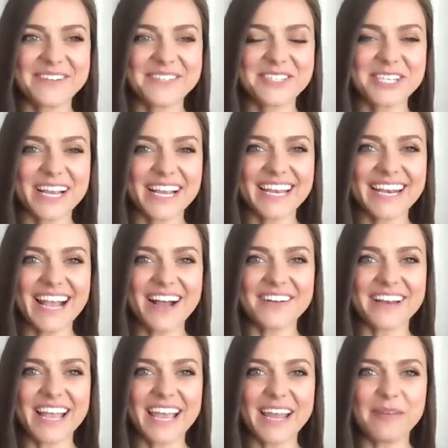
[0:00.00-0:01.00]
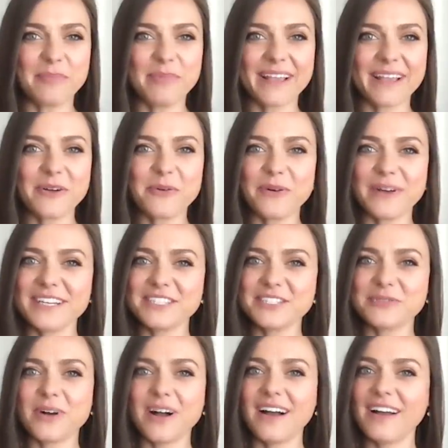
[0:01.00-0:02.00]
well, check it out. And Bitcoin
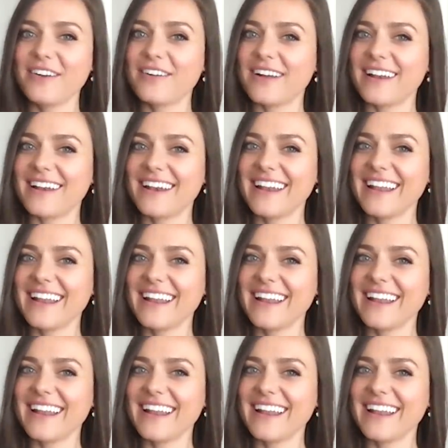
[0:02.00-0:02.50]
to 100.